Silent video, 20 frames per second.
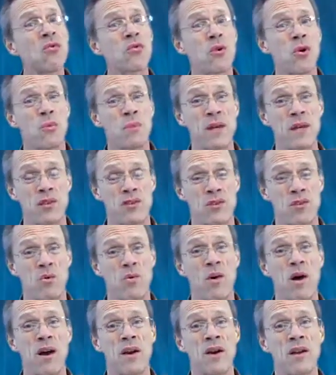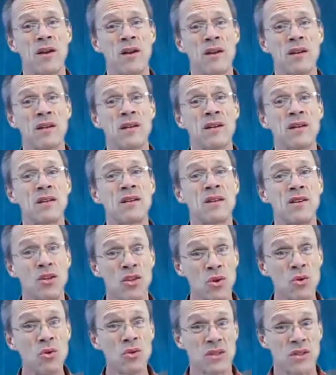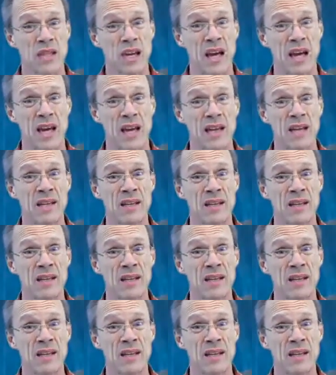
throw me into the water, you will die.